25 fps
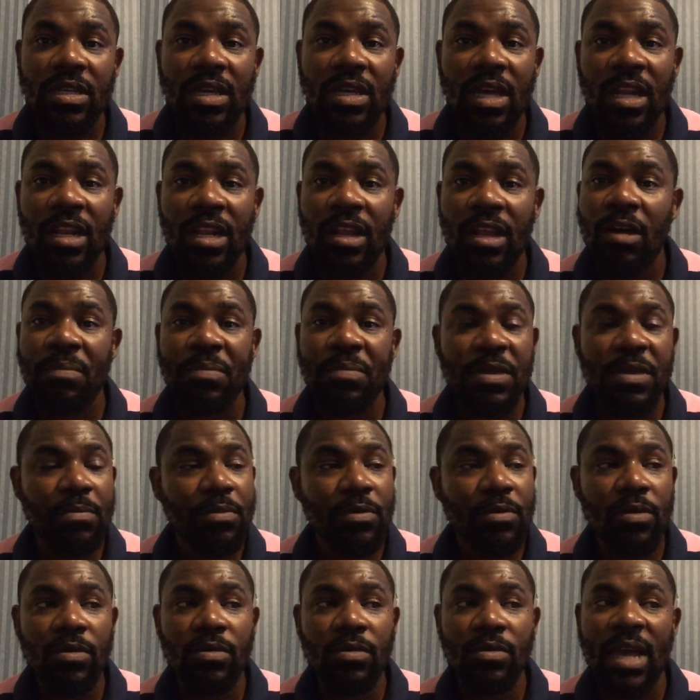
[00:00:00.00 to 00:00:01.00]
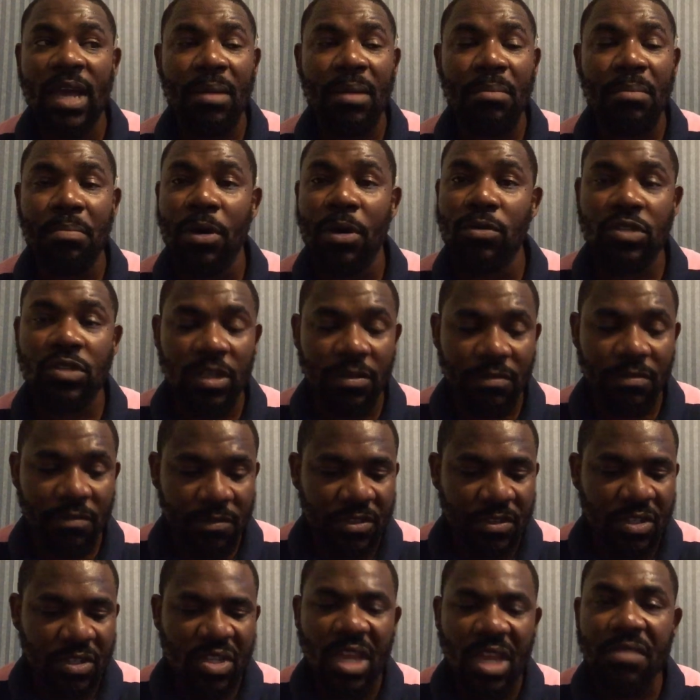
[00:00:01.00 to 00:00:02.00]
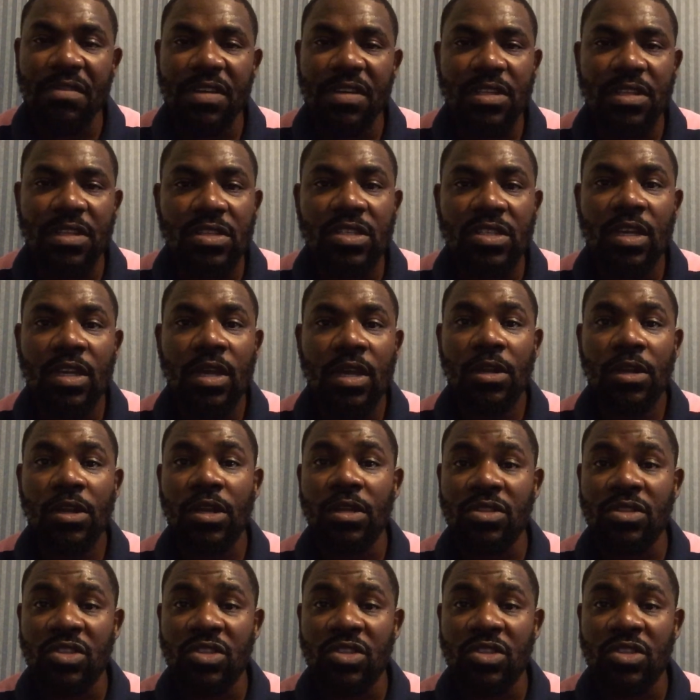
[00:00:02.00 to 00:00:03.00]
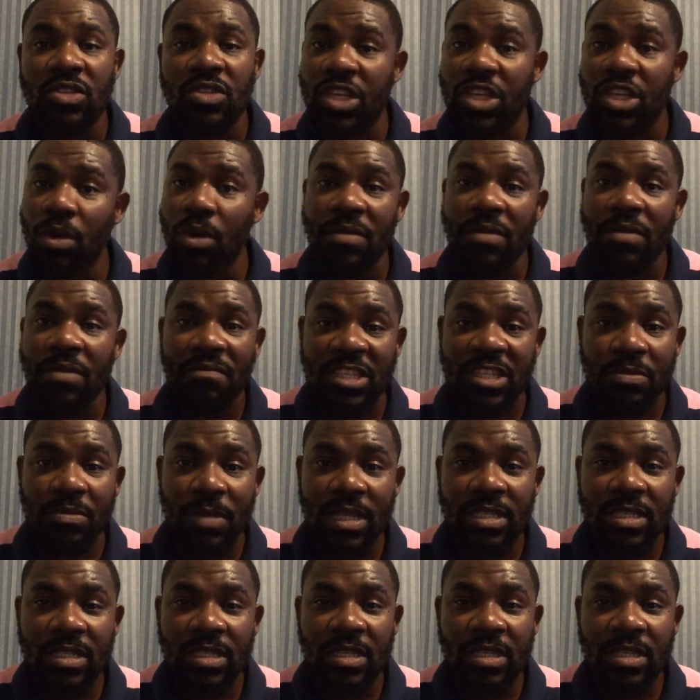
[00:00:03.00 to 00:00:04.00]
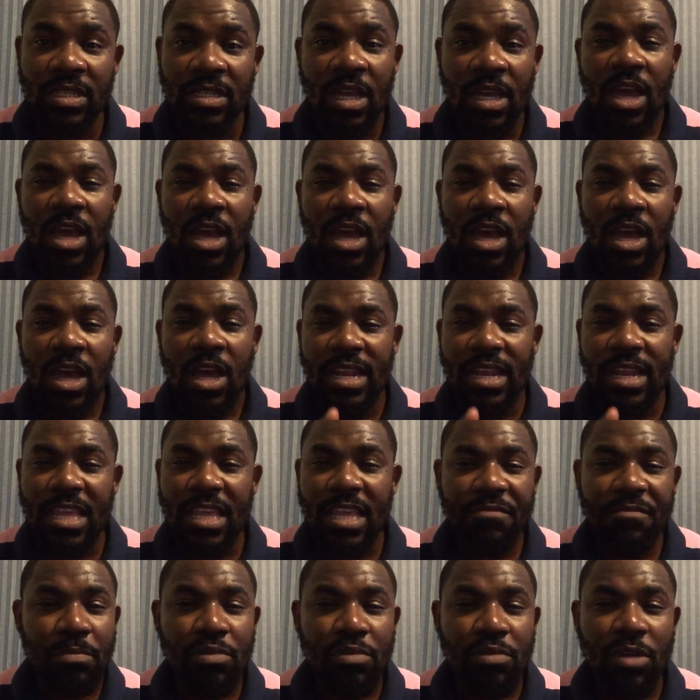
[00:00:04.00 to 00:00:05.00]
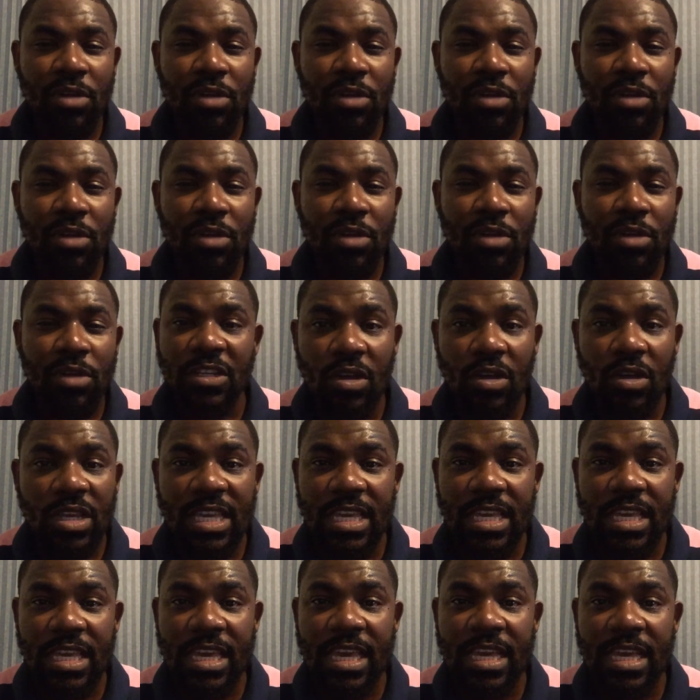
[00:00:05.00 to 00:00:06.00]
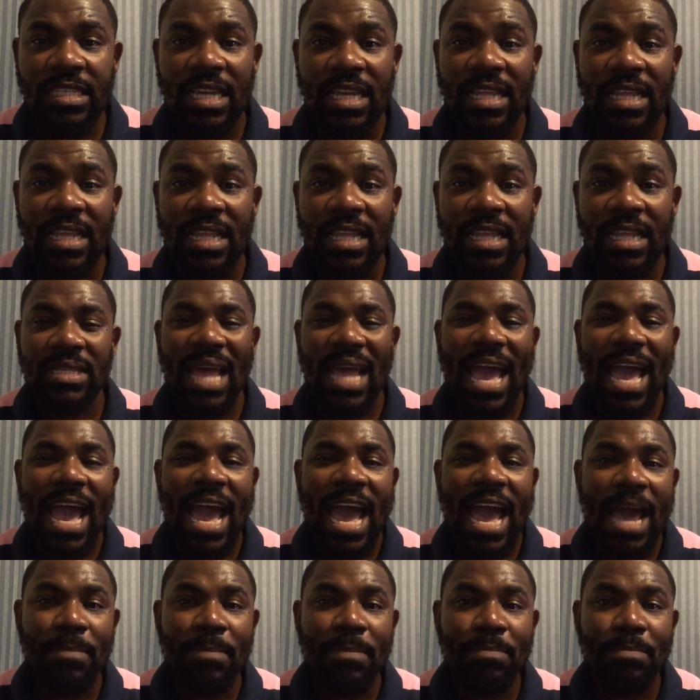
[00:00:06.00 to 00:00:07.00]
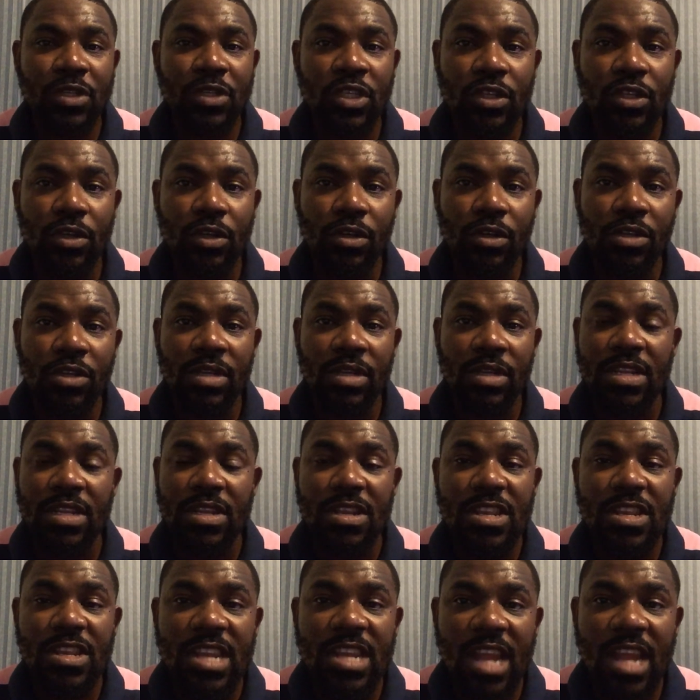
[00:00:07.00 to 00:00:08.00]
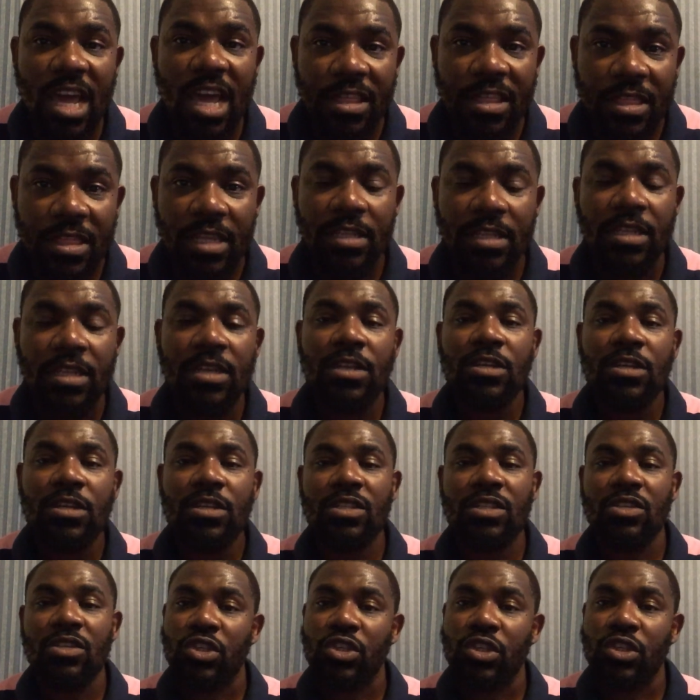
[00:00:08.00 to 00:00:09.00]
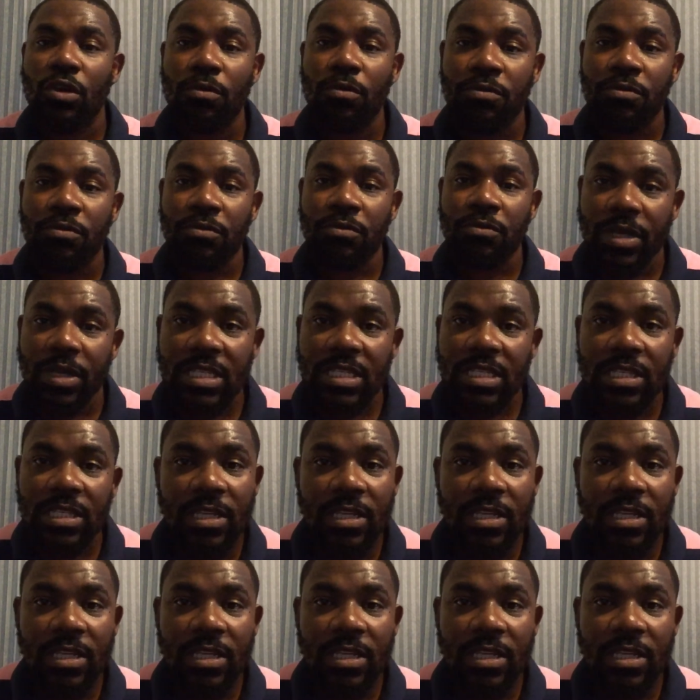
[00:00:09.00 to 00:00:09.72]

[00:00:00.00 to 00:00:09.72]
A lot of people can't boast of savings, zero investments, live abroad for donkey years, and there's absolutely nothing to show for it.